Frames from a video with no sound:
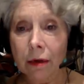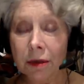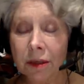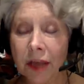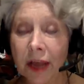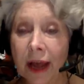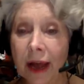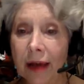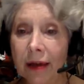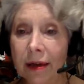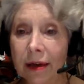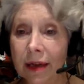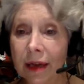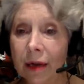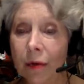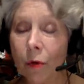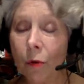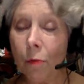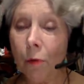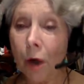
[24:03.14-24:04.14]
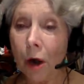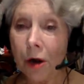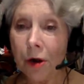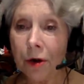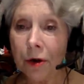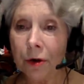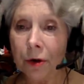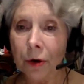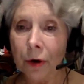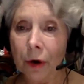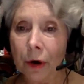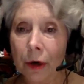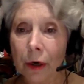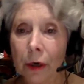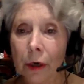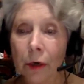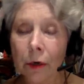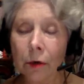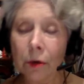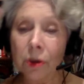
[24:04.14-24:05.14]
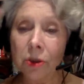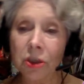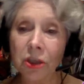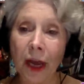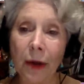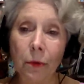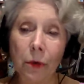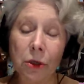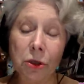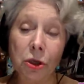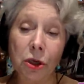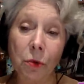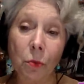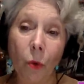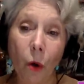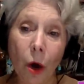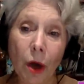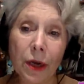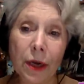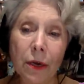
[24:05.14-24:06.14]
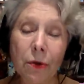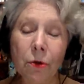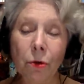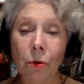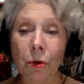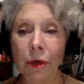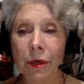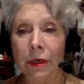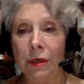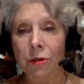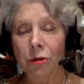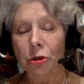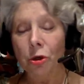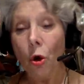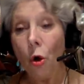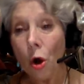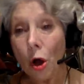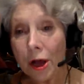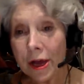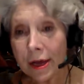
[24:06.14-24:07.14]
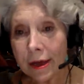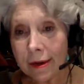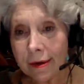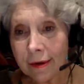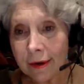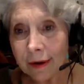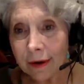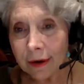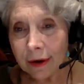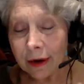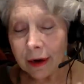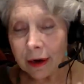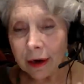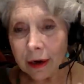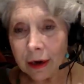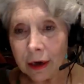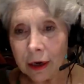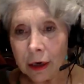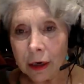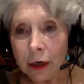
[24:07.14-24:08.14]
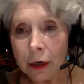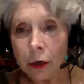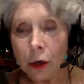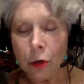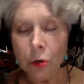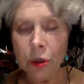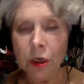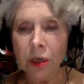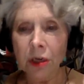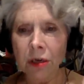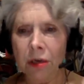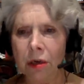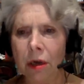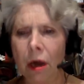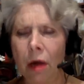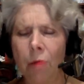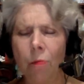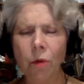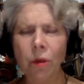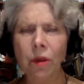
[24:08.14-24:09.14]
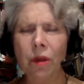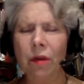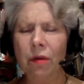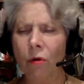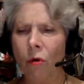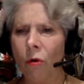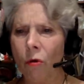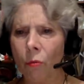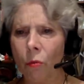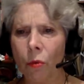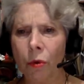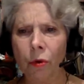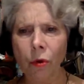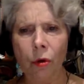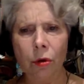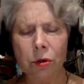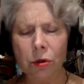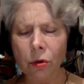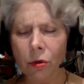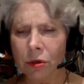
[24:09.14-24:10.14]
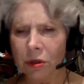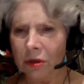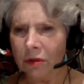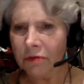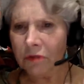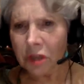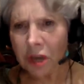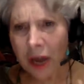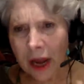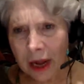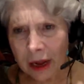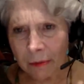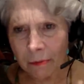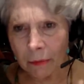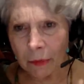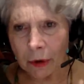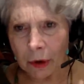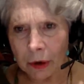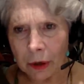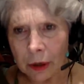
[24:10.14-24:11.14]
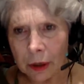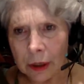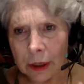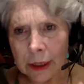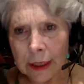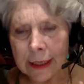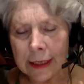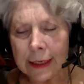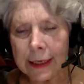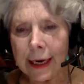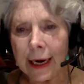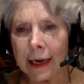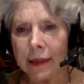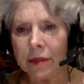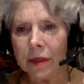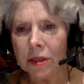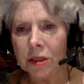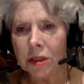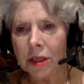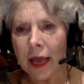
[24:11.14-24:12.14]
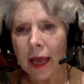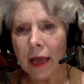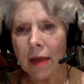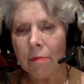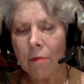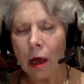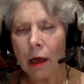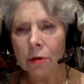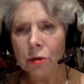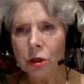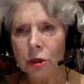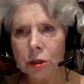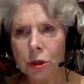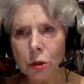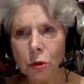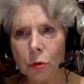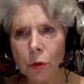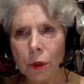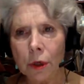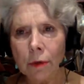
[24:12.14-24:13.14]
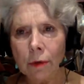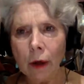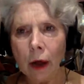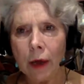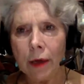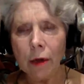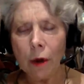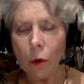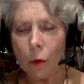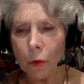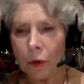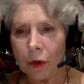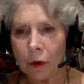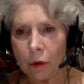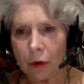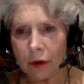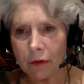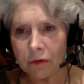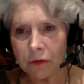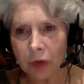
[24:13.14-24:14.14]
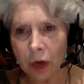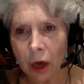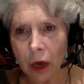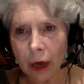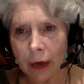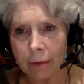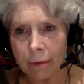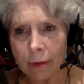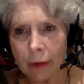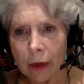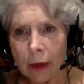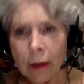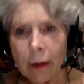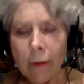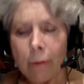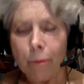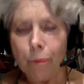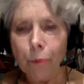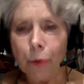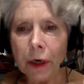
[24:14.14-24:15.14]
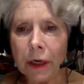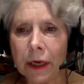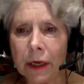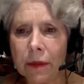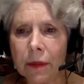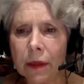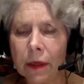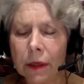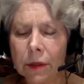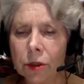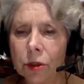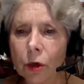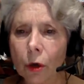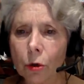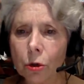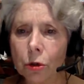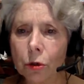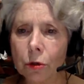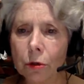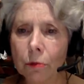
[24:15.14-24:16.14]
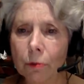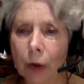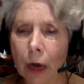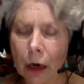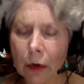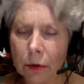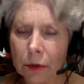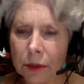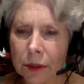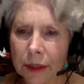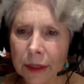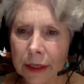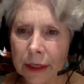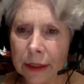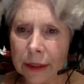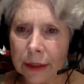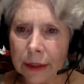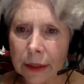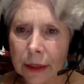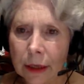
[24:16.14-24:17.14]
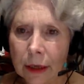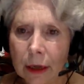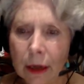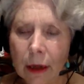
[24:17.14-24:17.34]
because they had an equal partner who could say what she wanted, who could enjoy it, who didn't come with it with all sorts of shame. And the same, I'll just do a, I know we don't have time, but in the social democracies